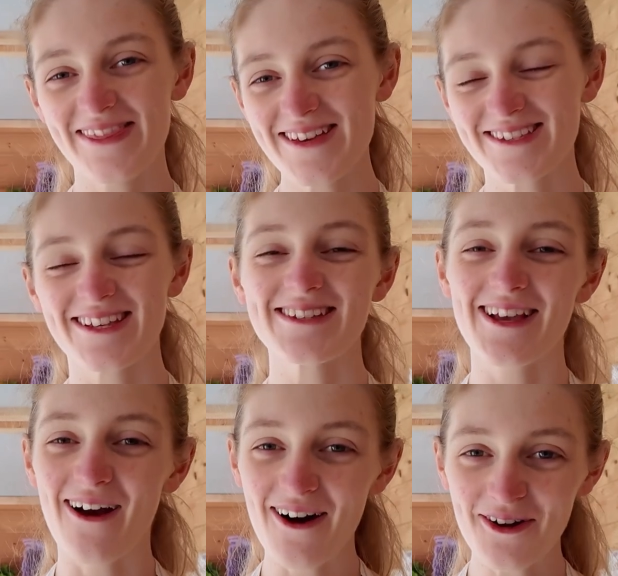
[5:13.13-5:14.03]
this is
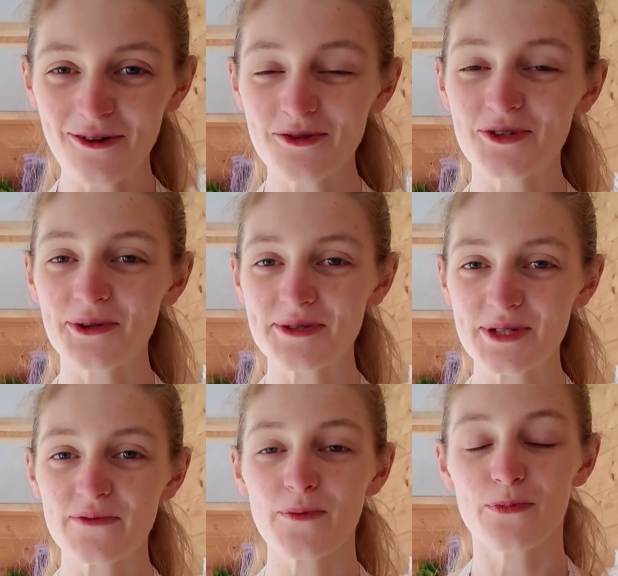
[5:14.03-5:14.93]
a Heart Gold Soul
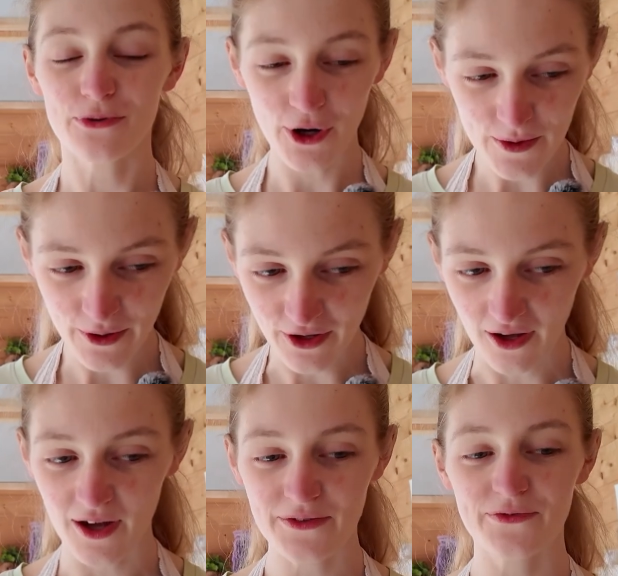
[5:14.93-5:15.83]
Silver promo
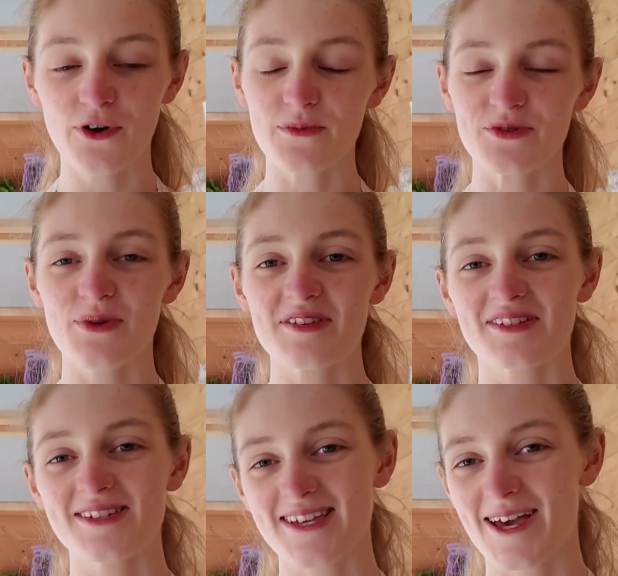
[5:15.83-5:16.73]
card from
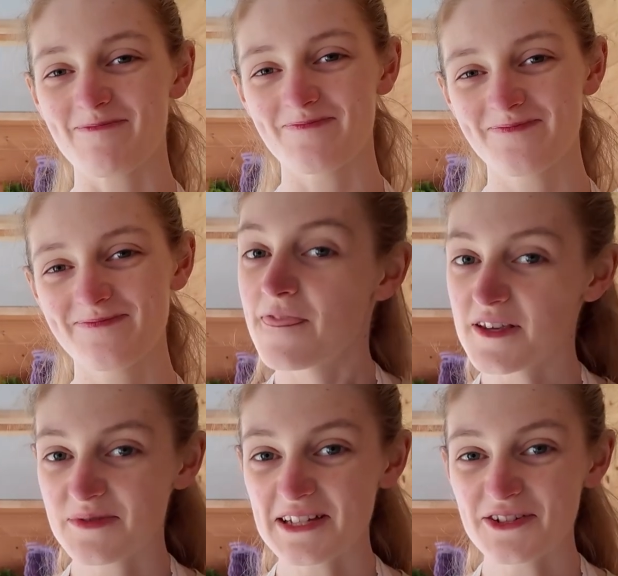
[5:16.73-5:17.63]
2010.
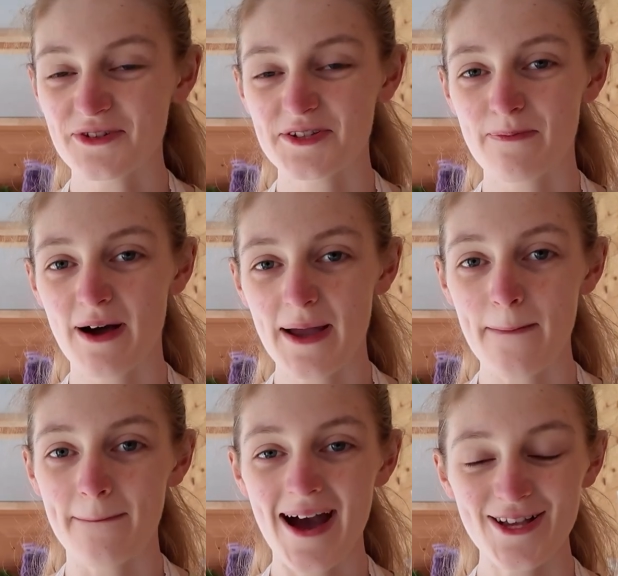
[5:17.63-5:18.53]
This is illustrated by
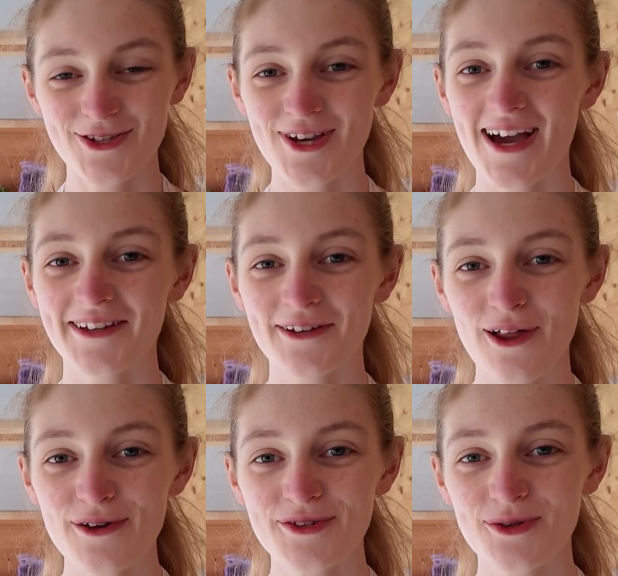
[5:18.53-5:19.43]
Match and
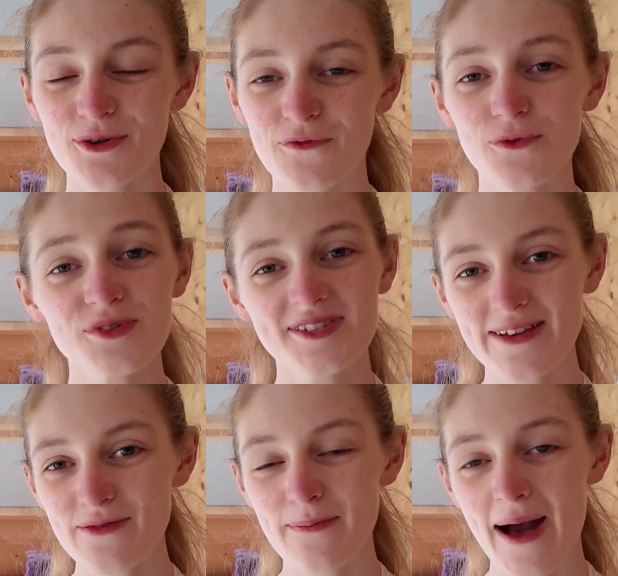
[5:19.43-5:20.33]
last sold for
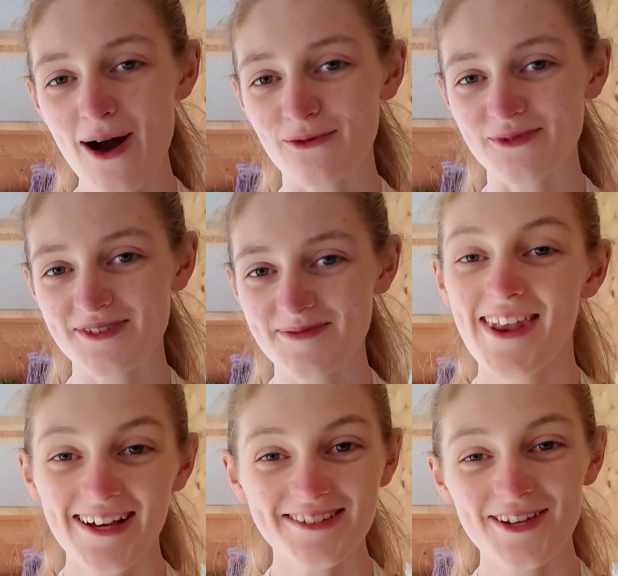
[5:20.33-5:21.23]
£7.
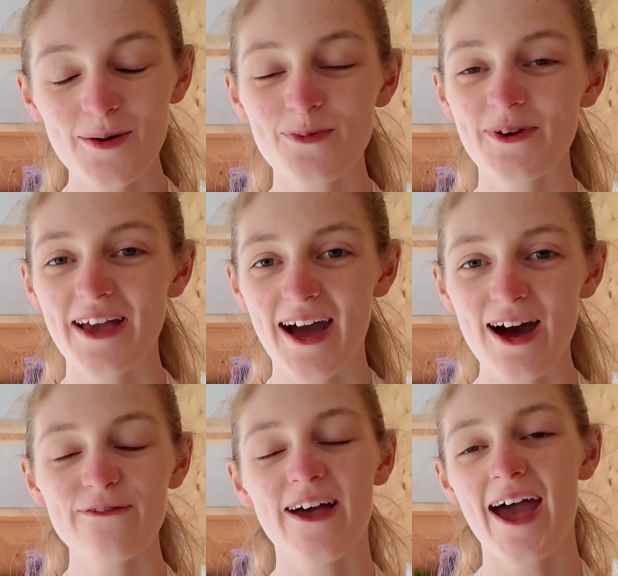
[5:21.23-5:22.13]
Next up, we
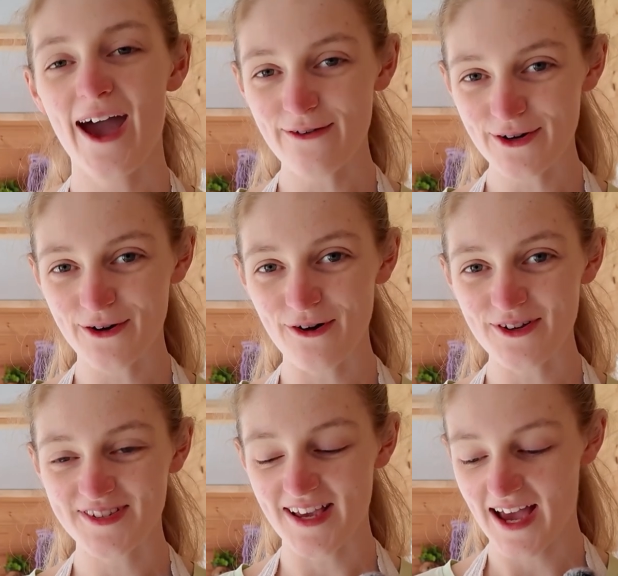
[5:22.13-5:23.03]
have
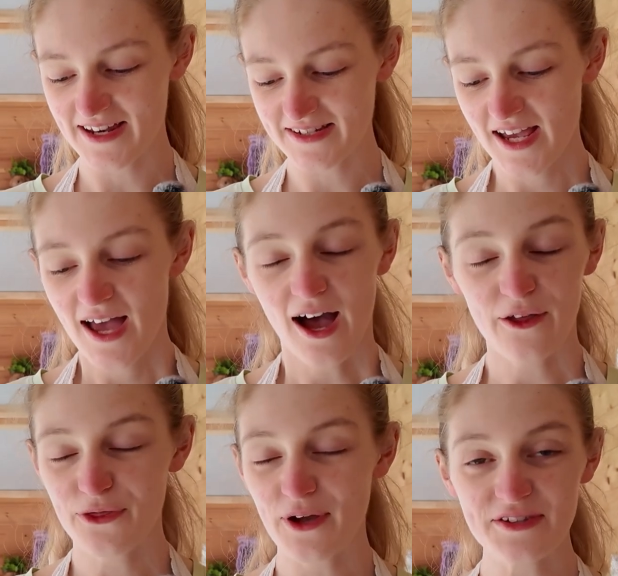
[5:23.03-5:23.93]
Heracross, and I
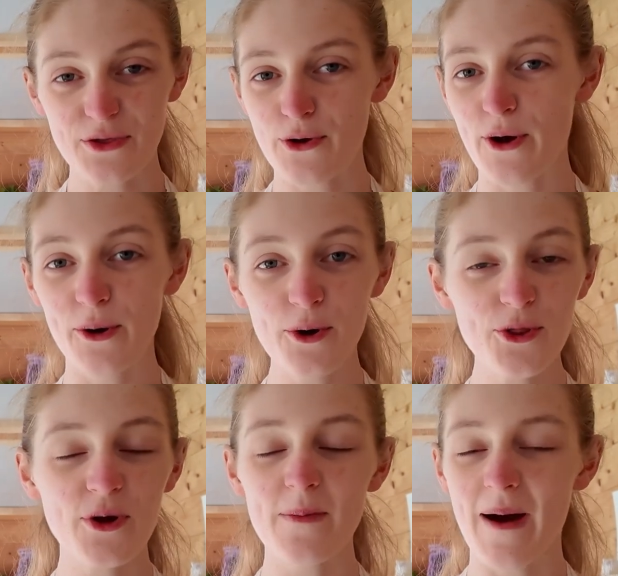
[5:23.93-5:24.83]
had to throw it all
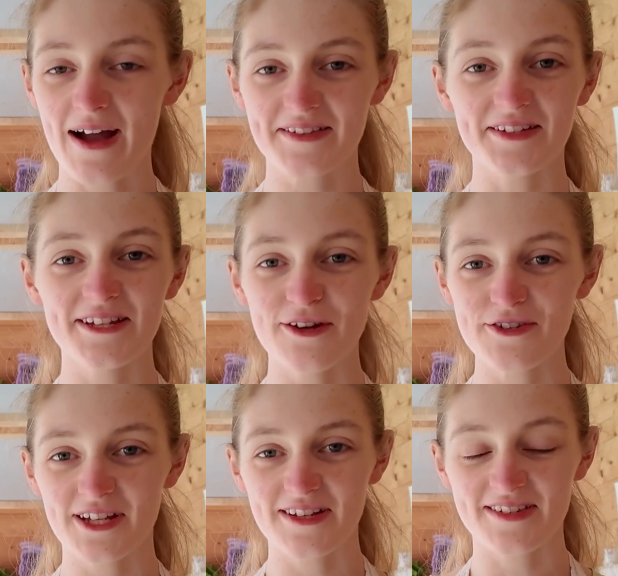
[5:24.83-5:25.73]
the way back to Neo
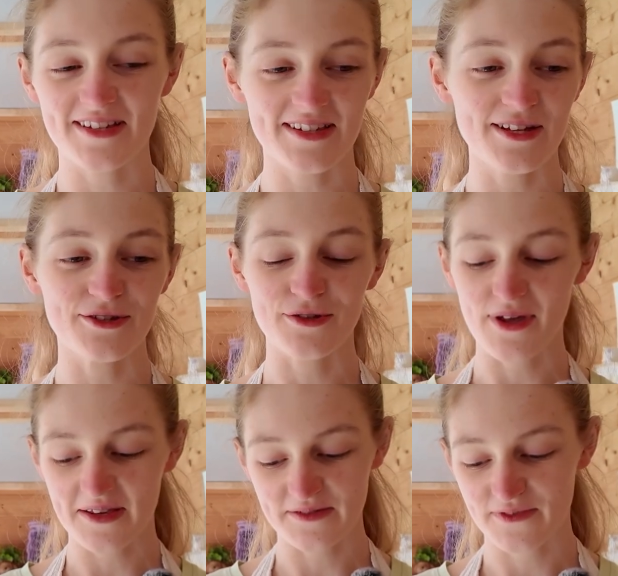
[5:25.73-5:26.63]
Genensis in
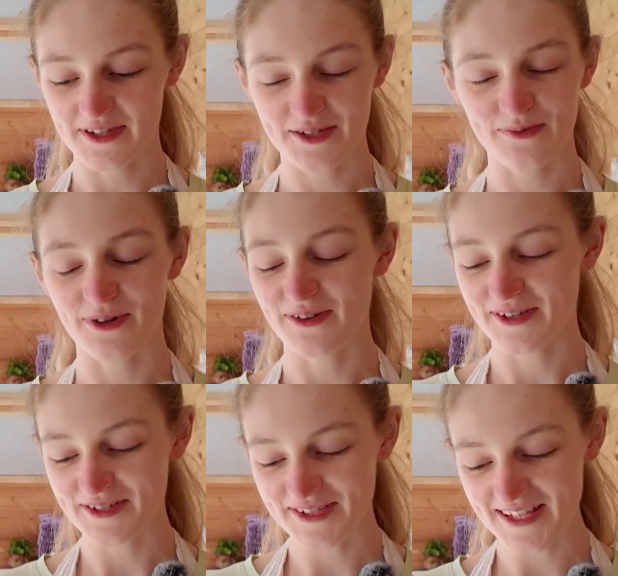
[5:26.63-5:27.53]
2000 for this one,
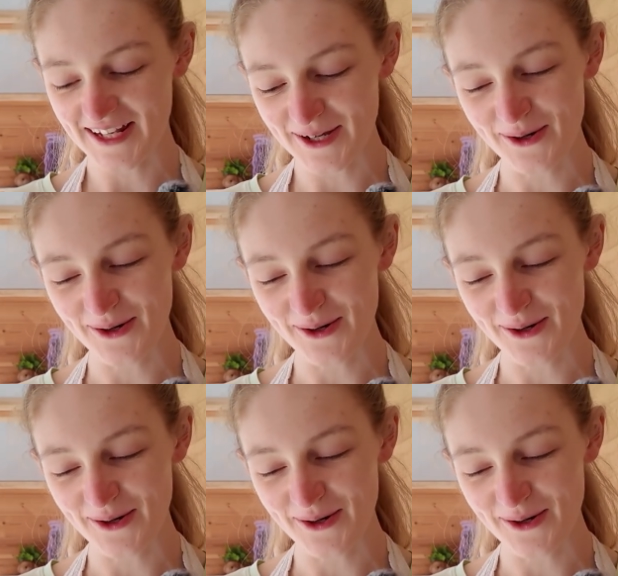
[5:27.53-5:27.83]
because you see the